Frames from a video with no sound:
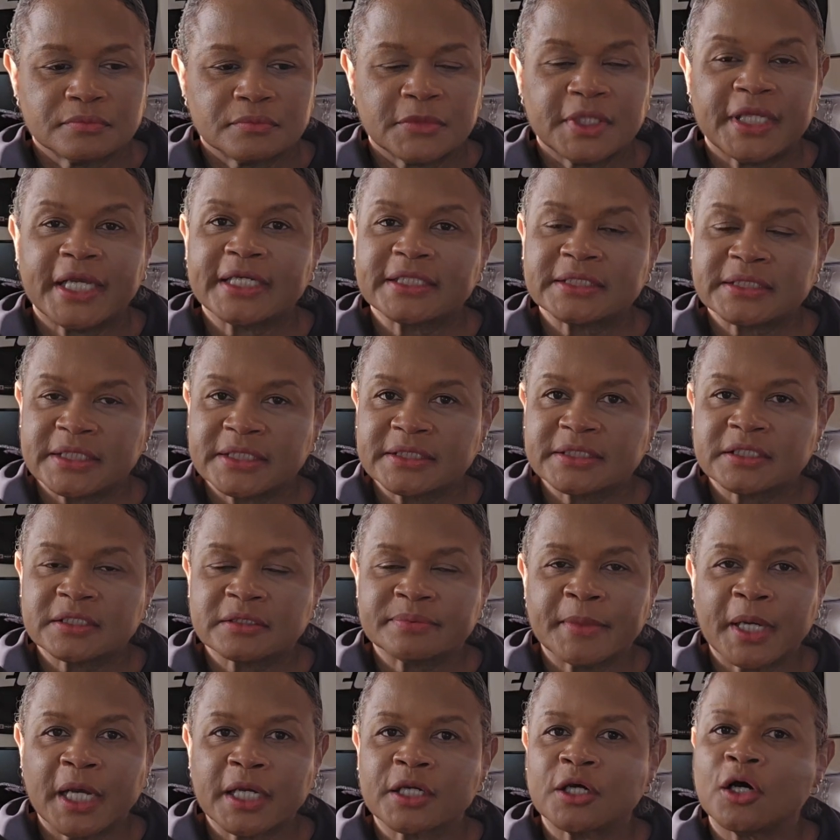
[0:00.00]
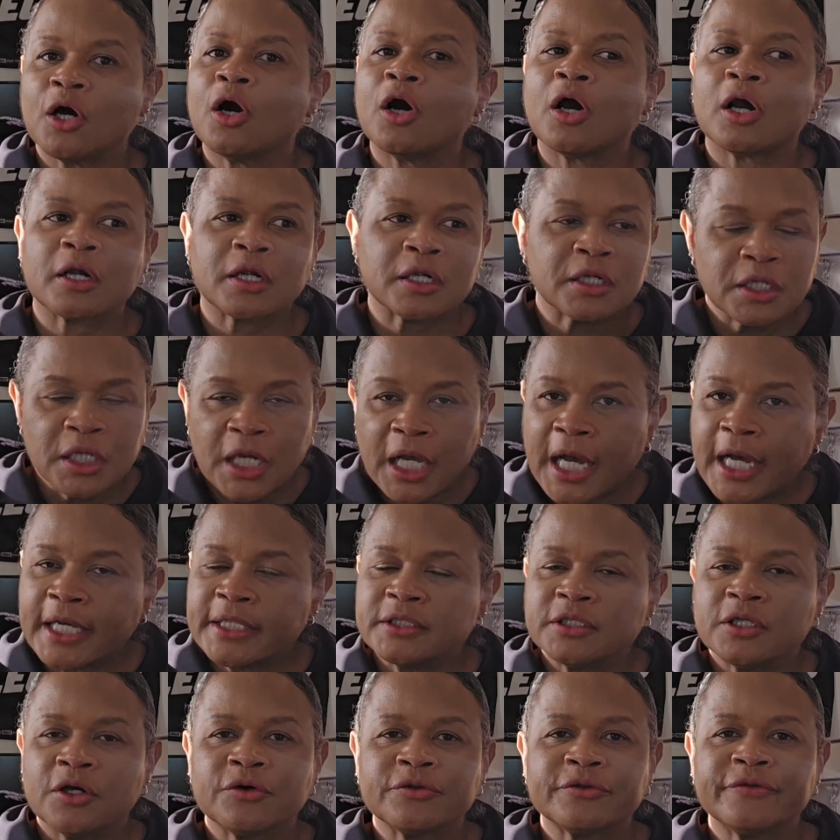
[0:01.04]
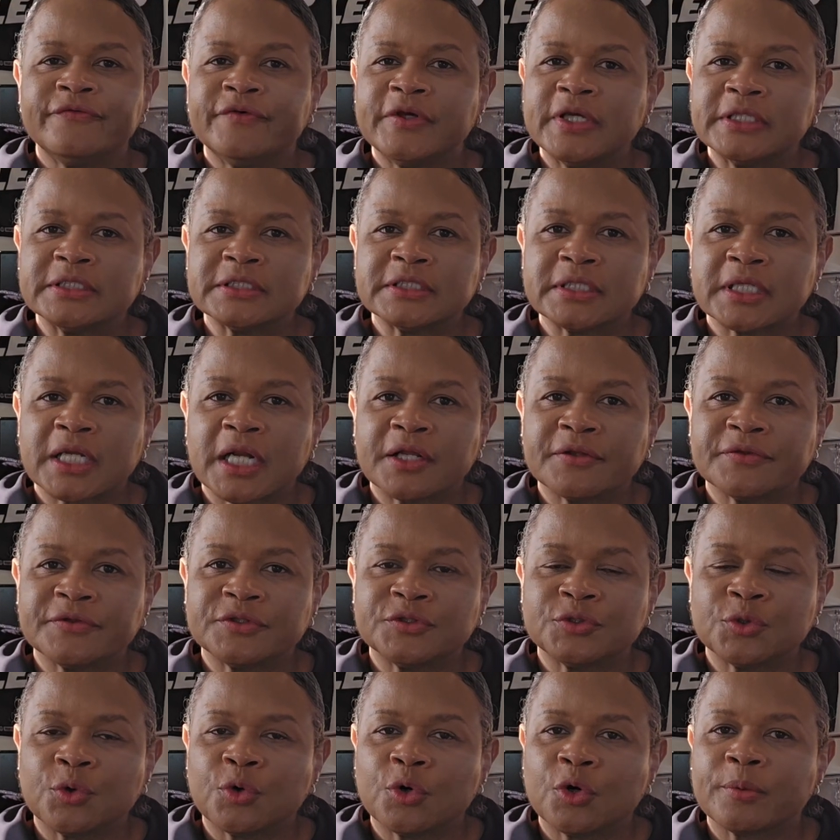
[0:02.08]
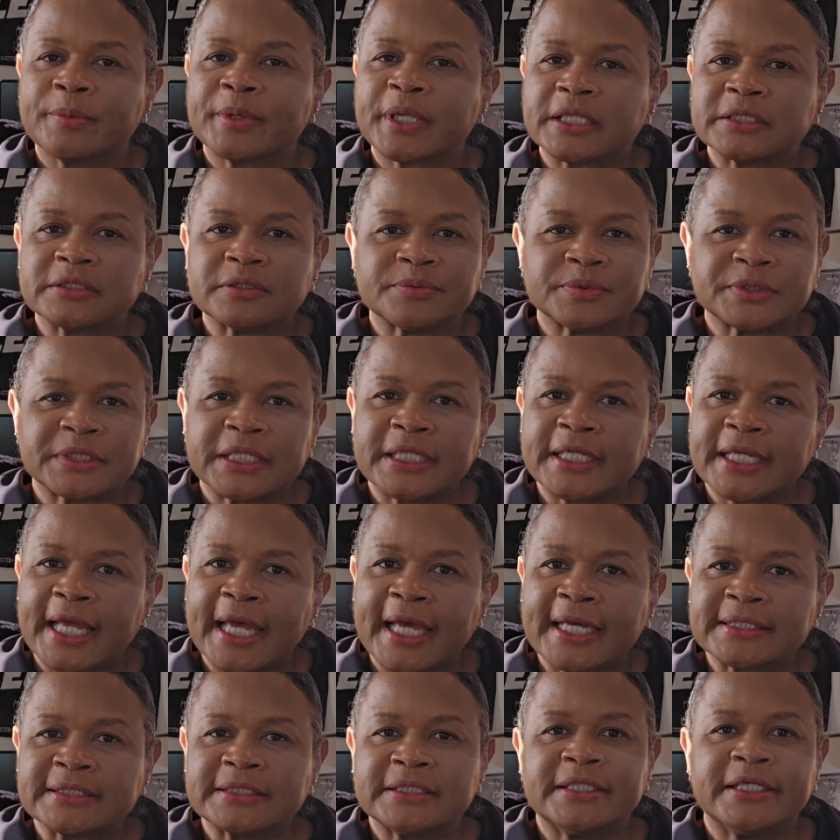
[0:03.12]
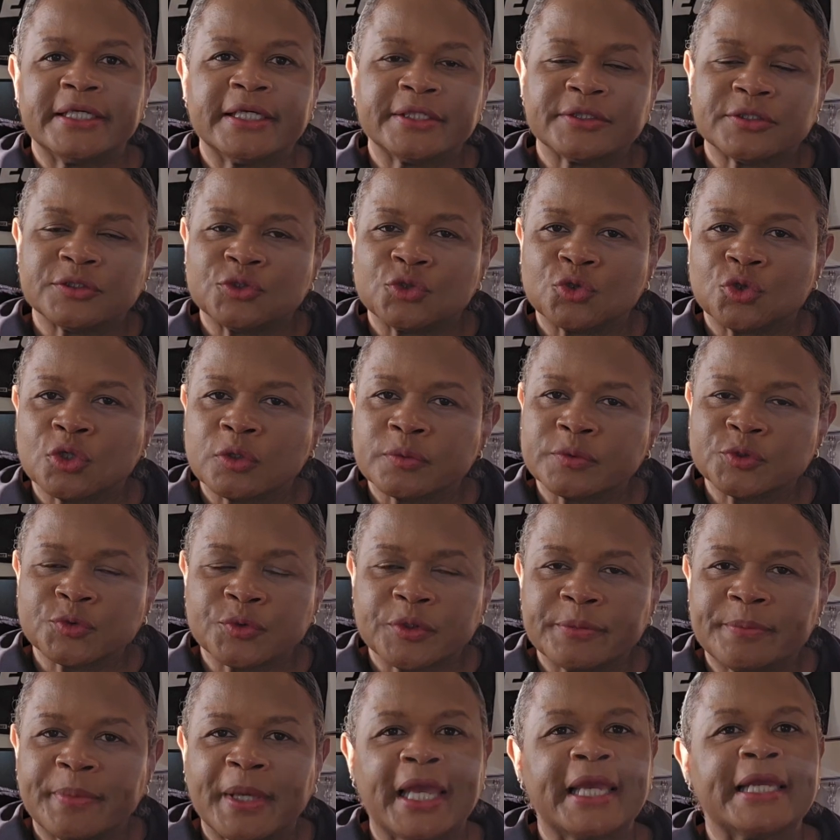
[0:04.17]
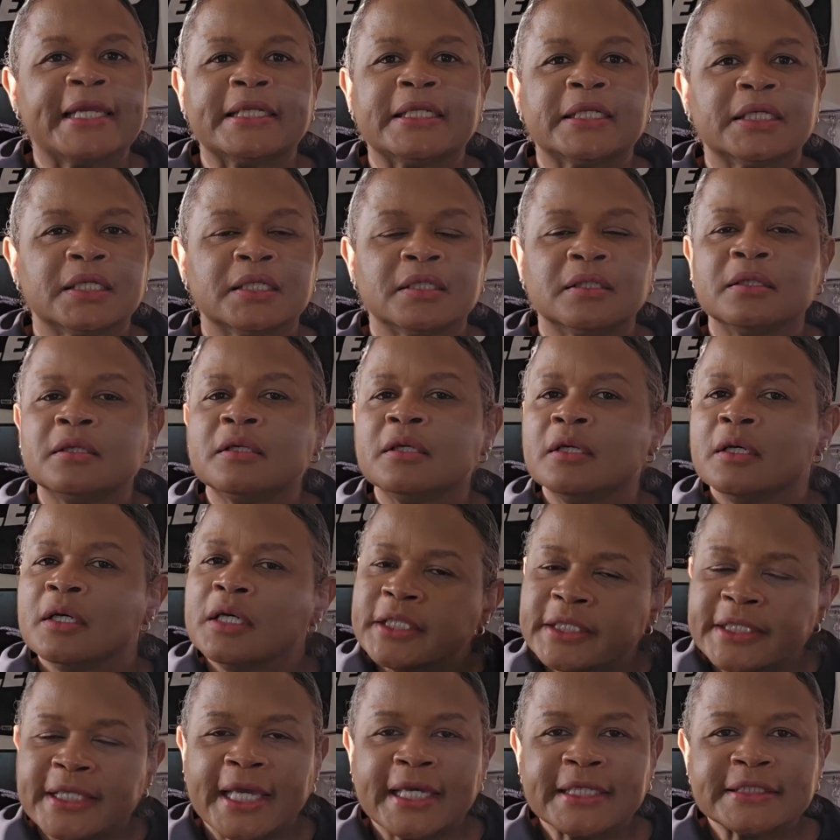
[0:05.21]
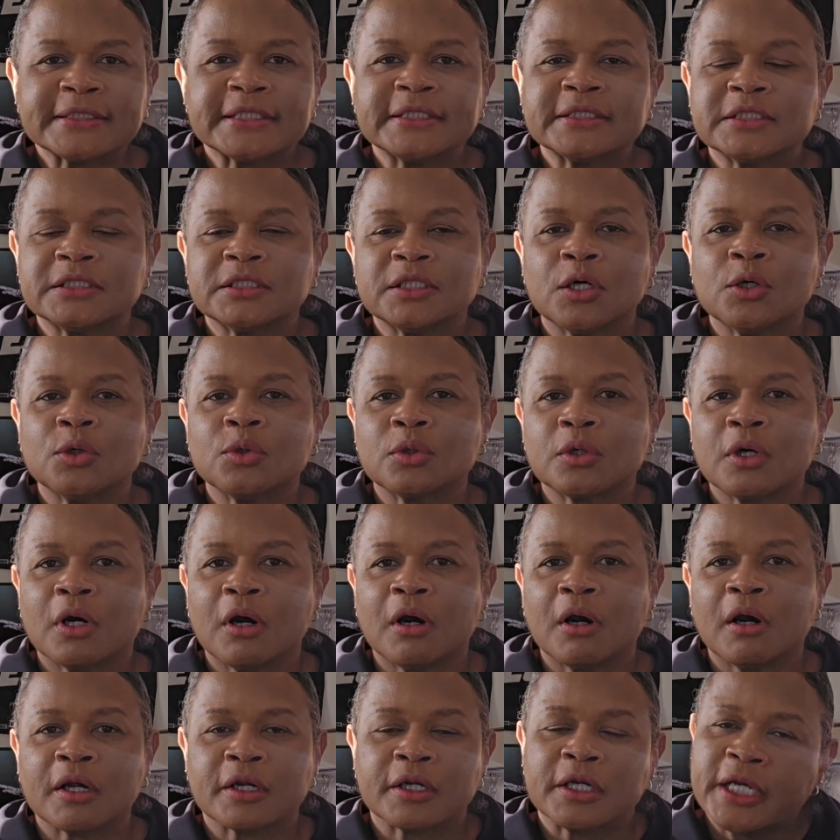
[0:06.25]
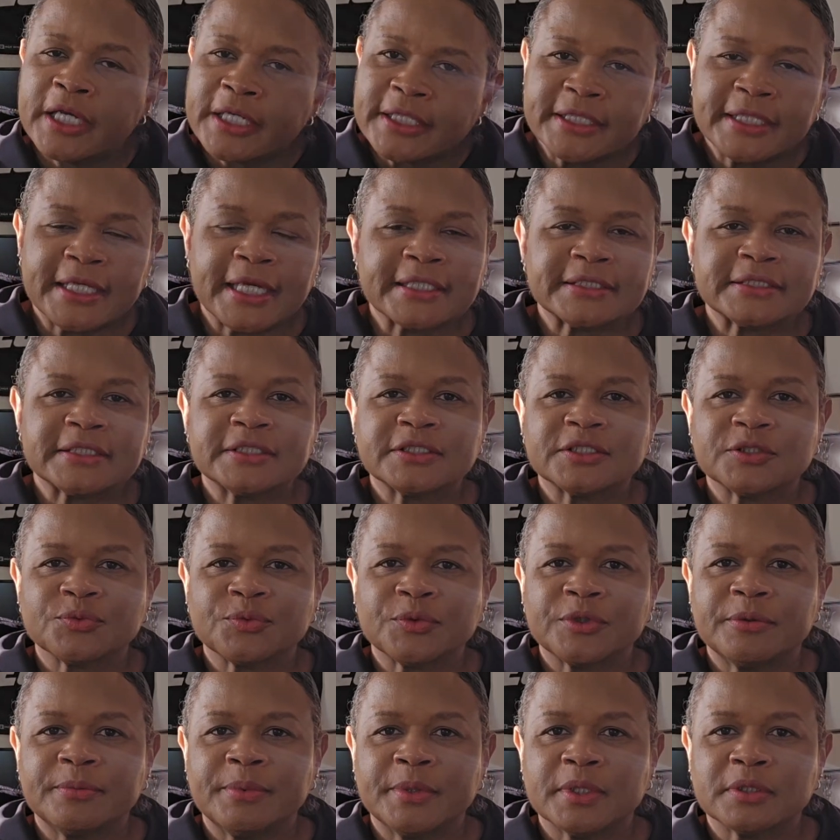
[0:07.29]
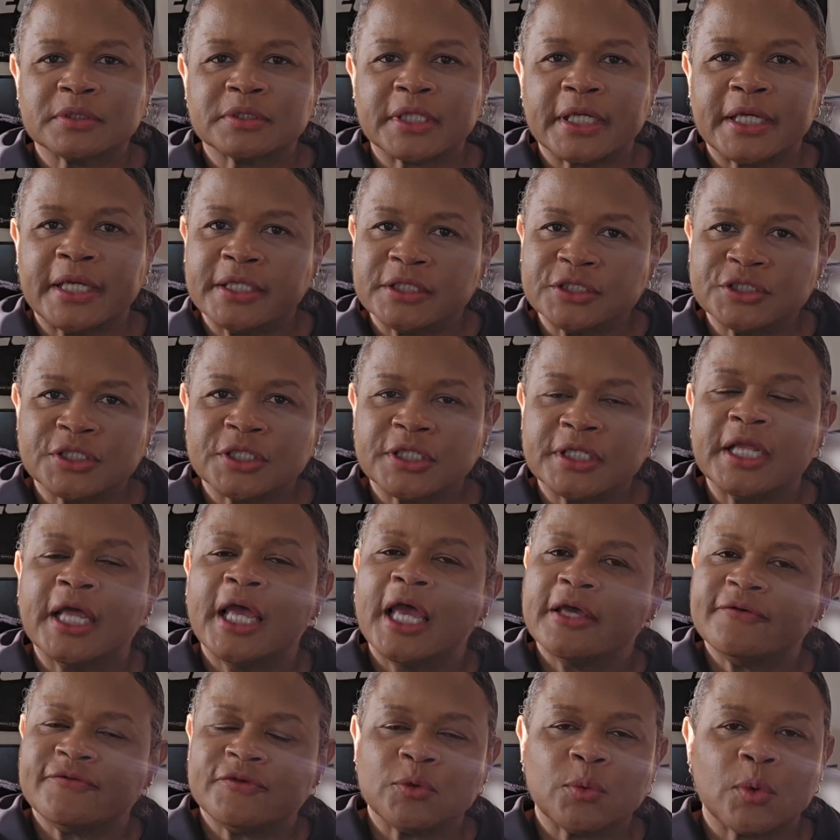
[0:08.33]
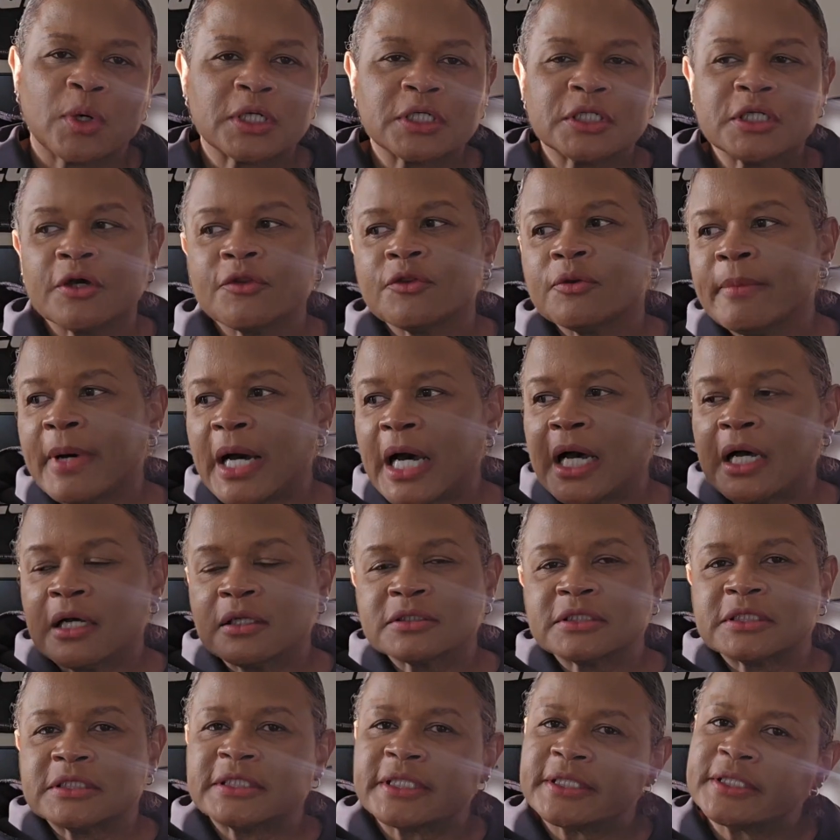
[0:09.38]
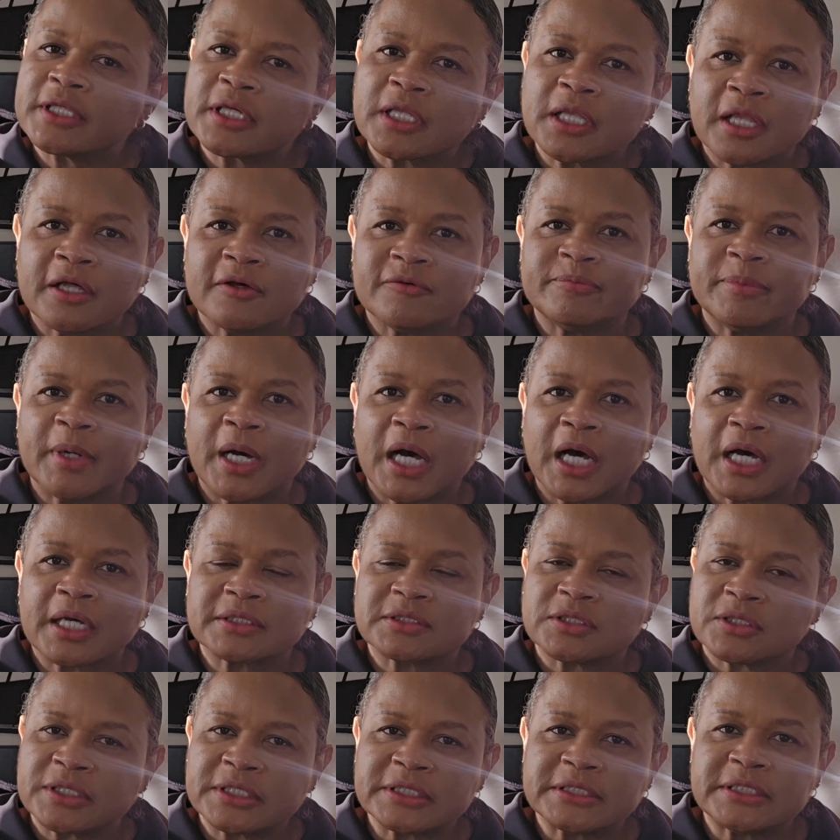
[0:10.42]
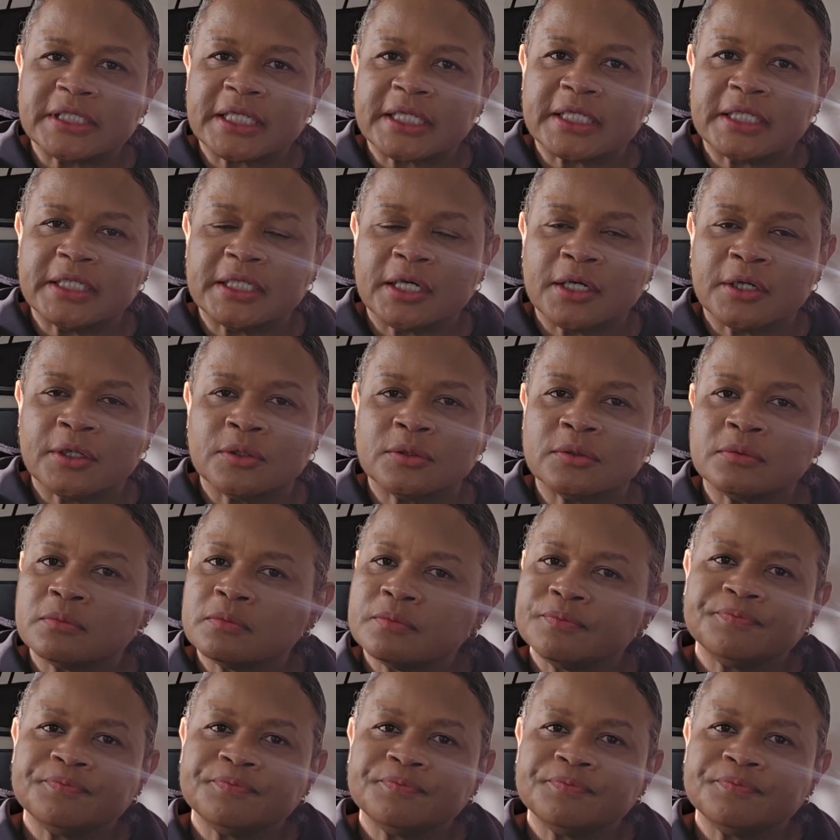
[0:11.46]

Yes, this is my car. I know the VIN's not on the door because it was in an accident. The door was repainted. Yes, it's an old car. Yes, it's a rebuilt engine. If you want to know the miles, it's in the glove box on a sticky note.